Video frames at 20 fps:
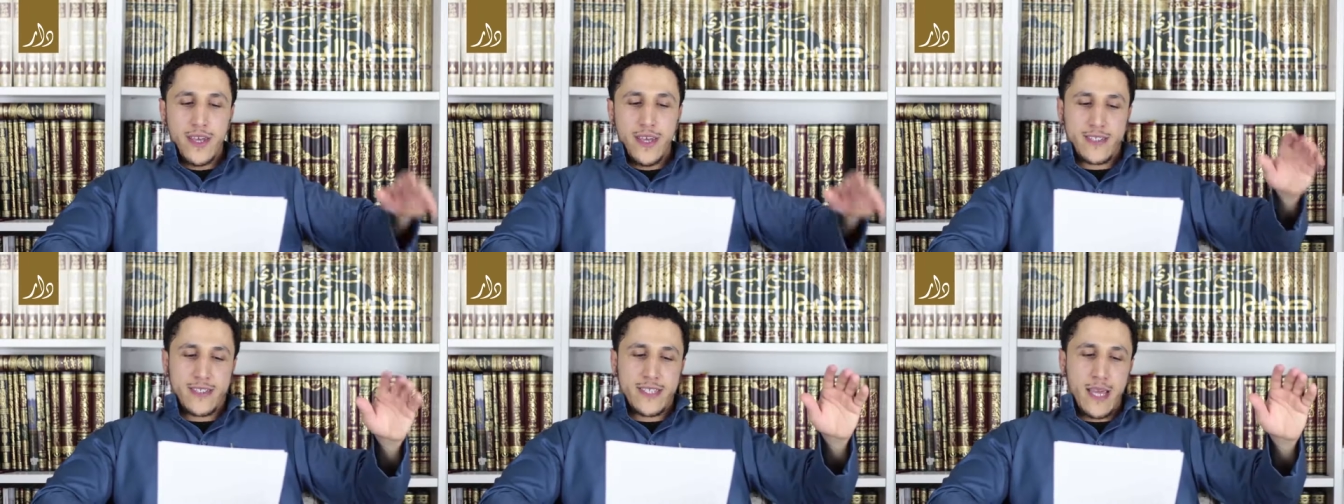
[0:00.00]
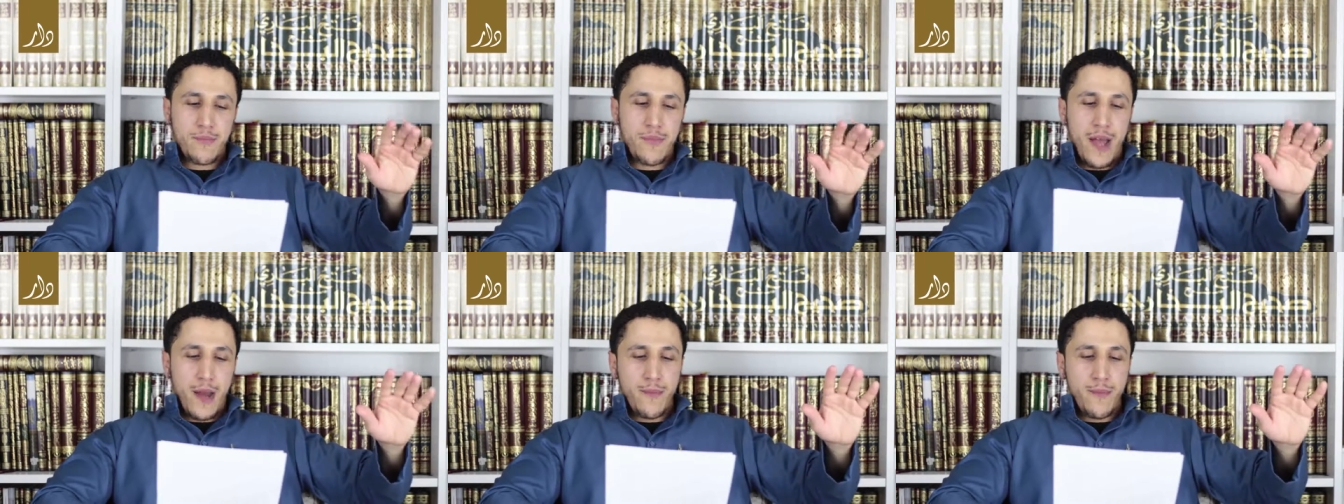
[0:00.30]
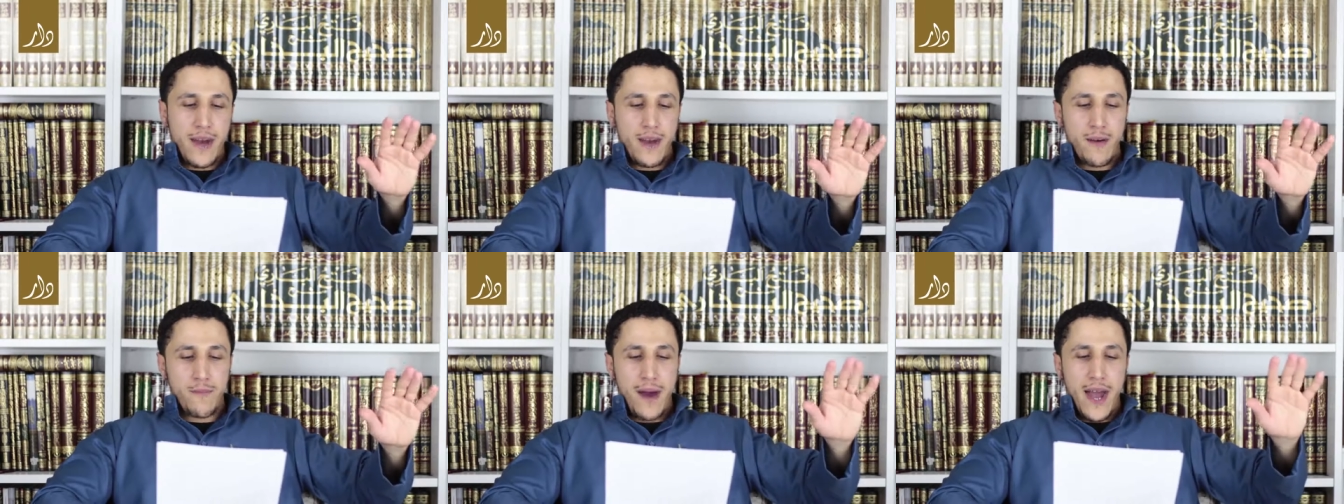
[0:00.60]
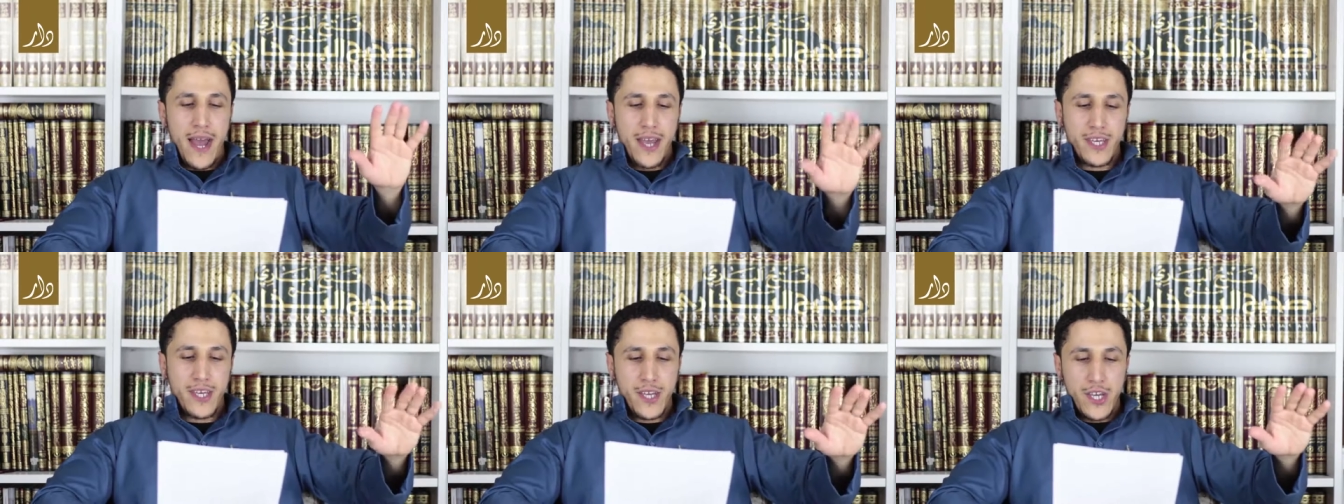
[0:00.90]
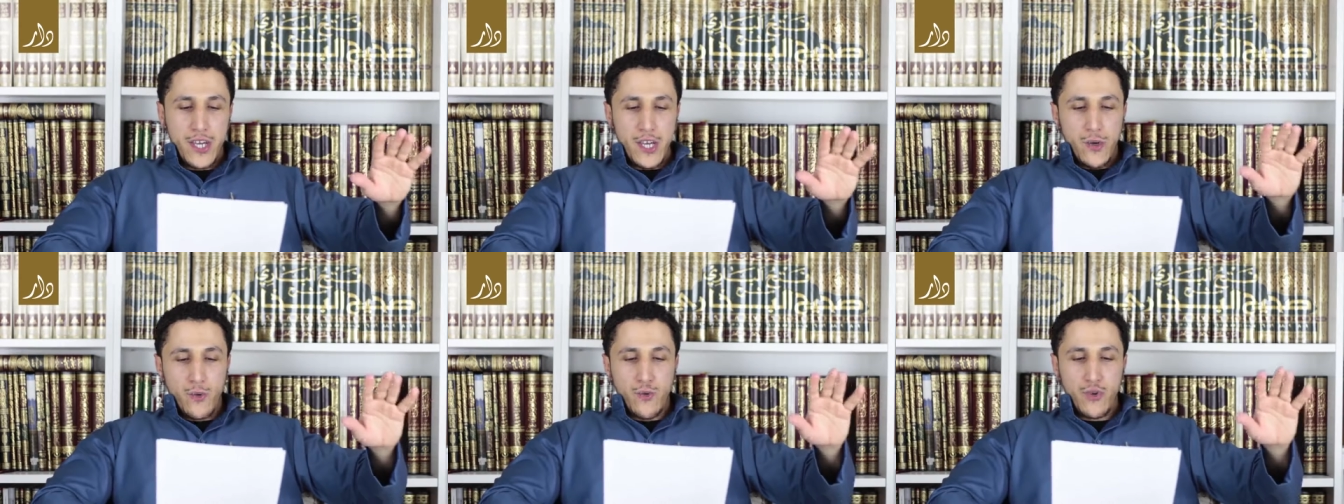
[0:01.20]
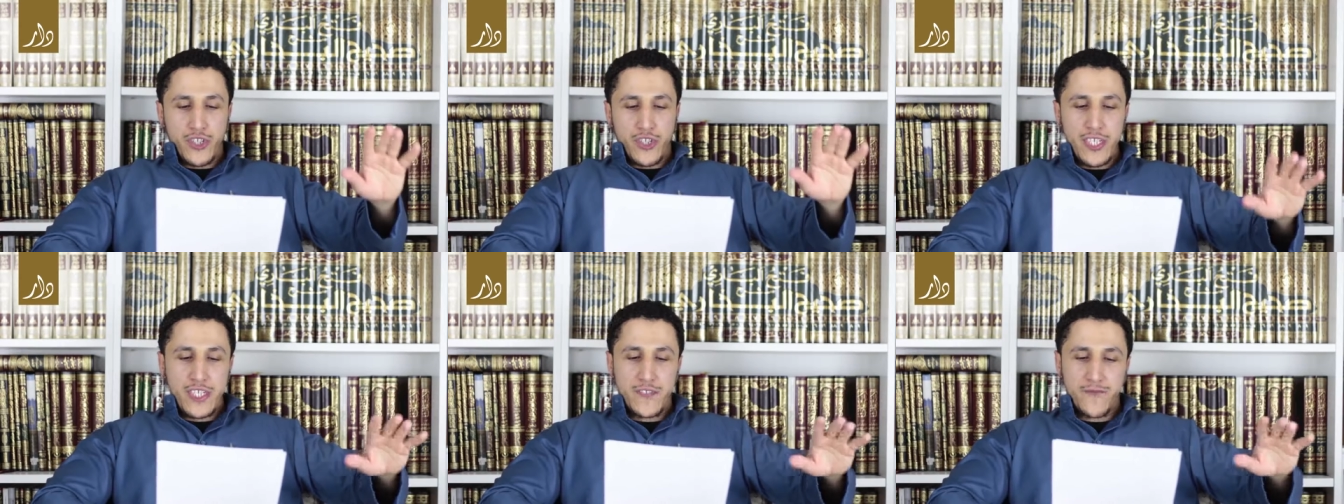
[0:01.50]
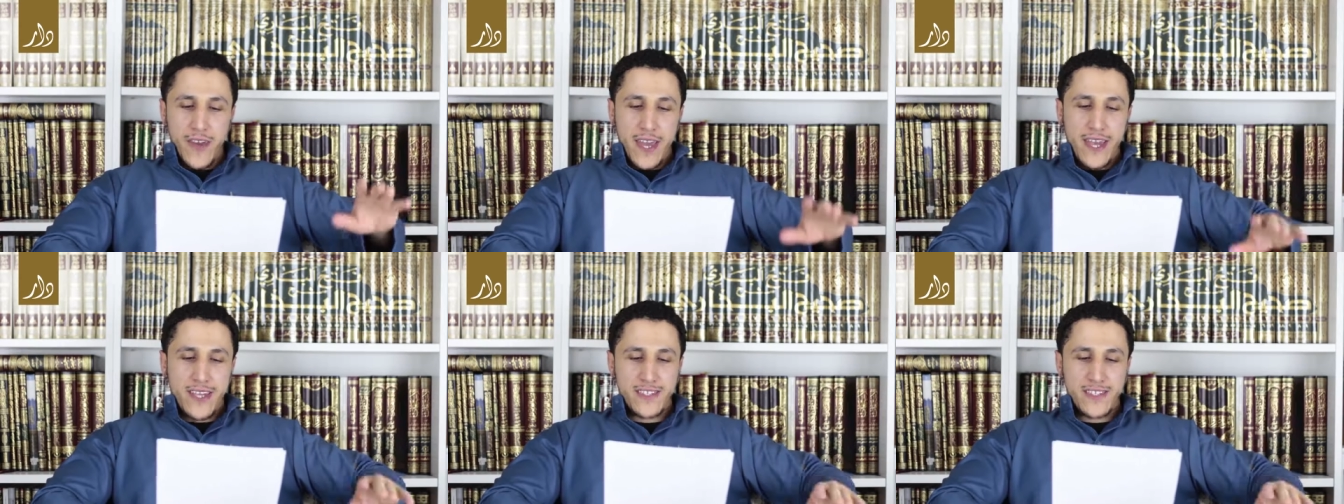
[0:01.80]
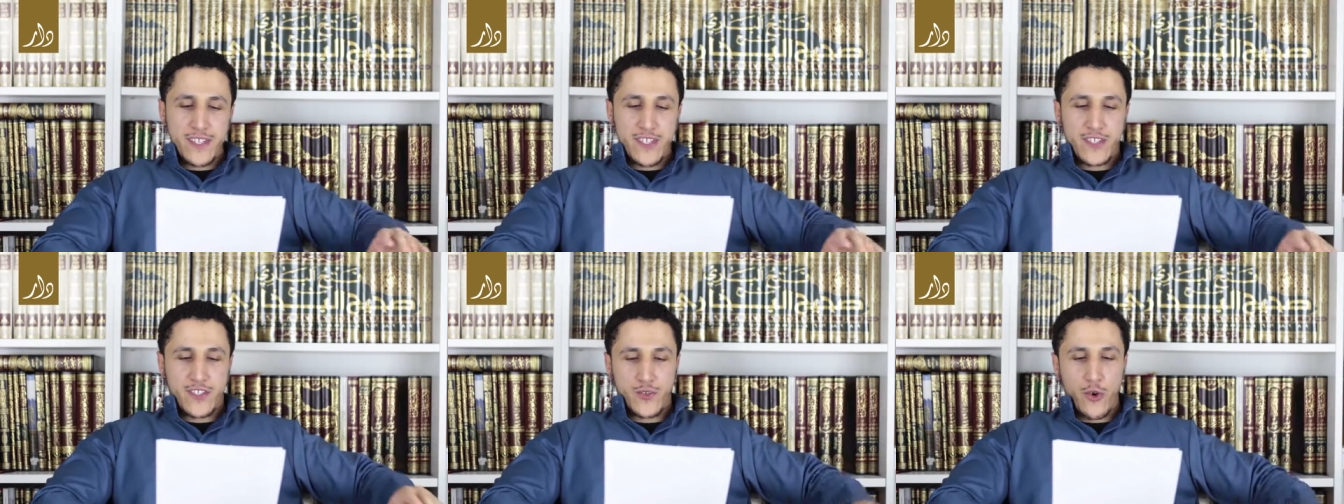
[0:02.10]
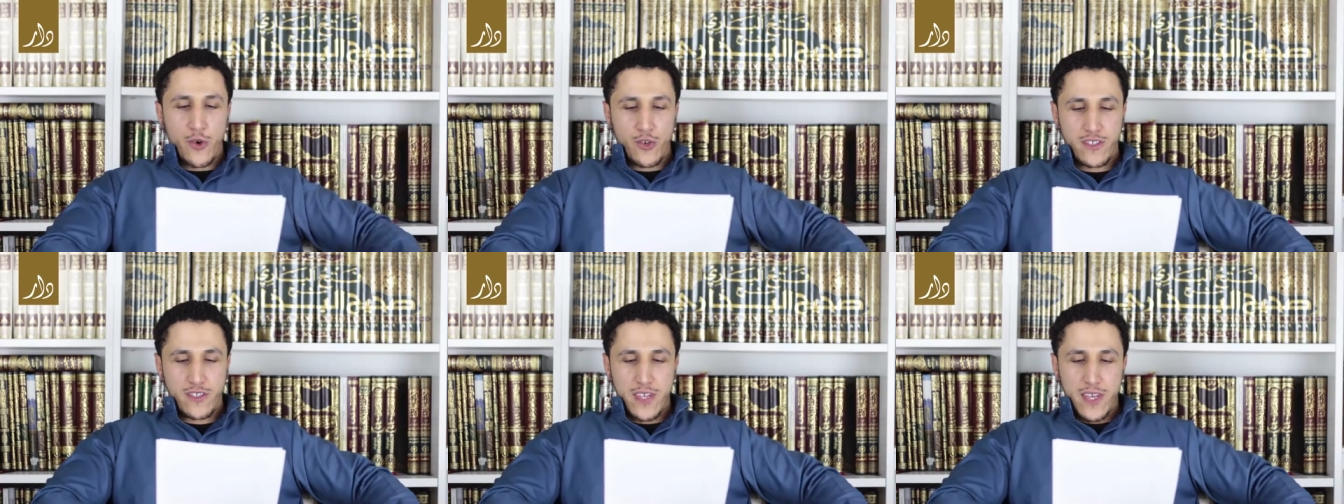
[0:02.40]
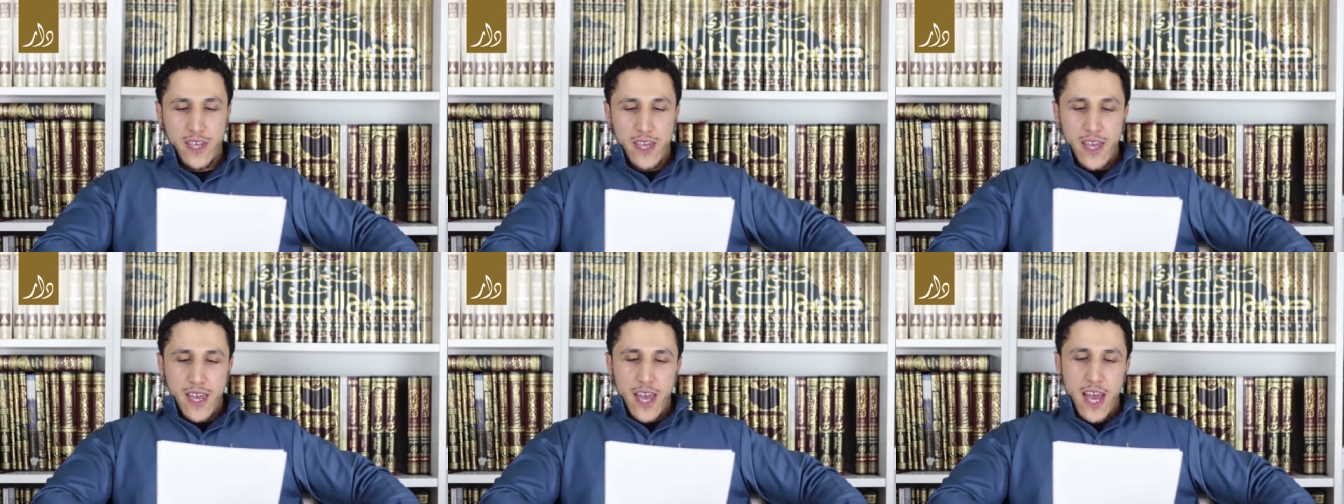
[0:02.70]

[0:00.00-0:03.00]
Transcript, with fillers: except that by which his face is sought,